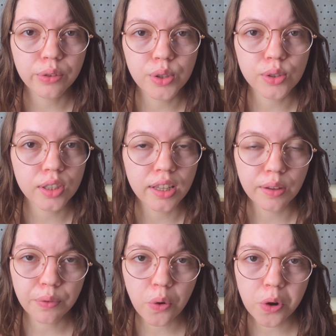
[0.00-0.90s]
you going to study the
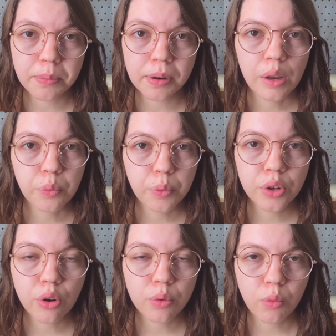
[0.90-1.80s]
form? And
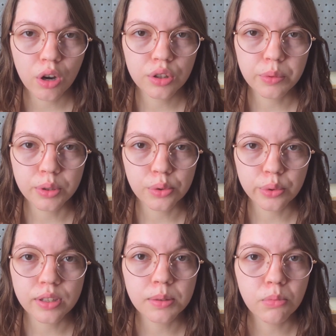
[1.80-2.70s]
read or watch the
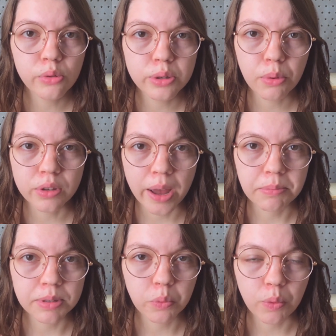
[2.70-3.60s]
resources multiple
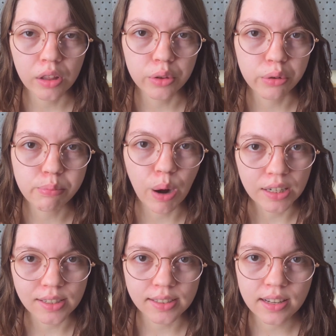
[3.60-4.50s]
times while you're
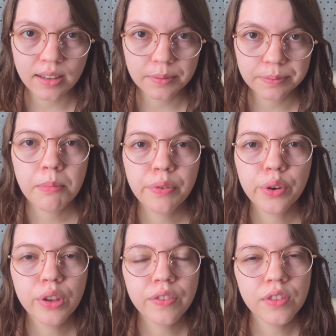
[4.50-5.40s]
practicing.
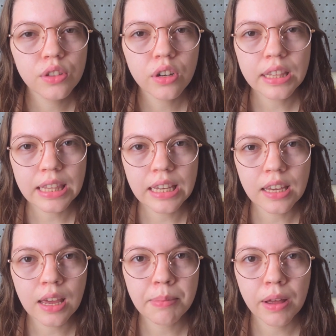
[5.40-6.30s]
Before you even start
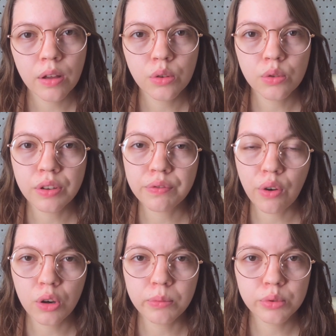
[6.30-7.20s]
thinking about using
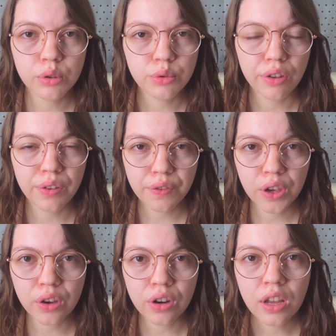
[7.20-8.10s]
volumes to draw the
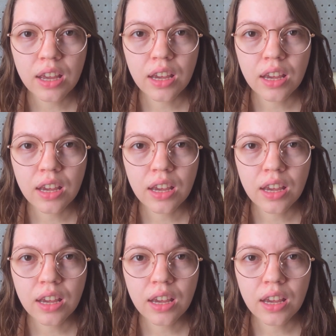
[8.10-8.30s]
figure,